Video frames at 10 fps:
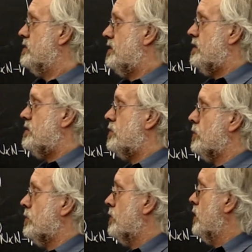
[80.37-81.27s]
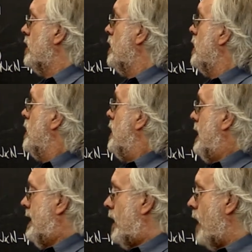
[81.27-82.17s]
stencil.
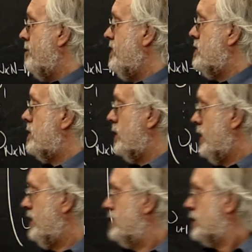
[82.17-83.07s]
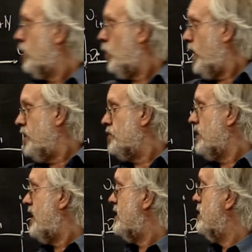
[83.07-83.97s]
And obviously this
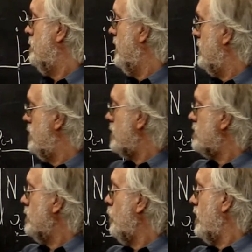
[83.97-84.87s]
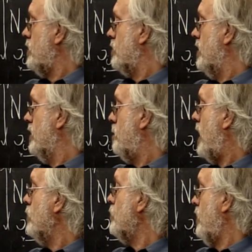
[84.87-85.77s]
equation has to be adjusted when you're on the
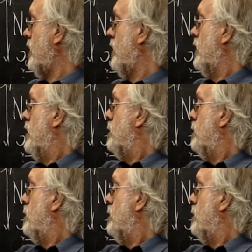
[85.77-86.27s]
boundary